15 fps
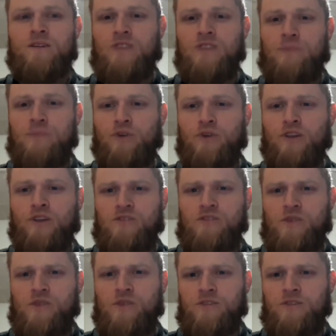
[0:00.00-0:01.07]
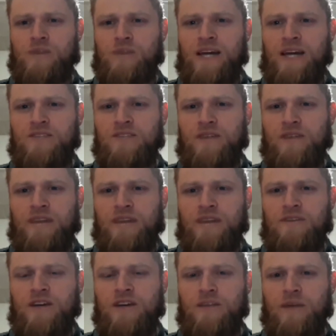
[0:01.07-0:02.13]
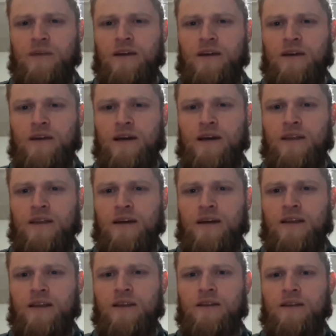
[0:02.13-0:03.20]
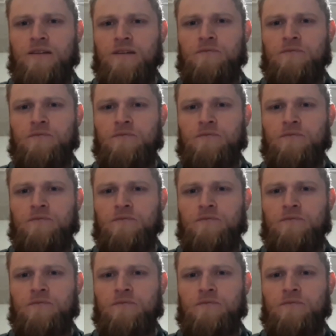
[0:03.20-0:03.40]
they put in 3 of those bags of IV into me, and then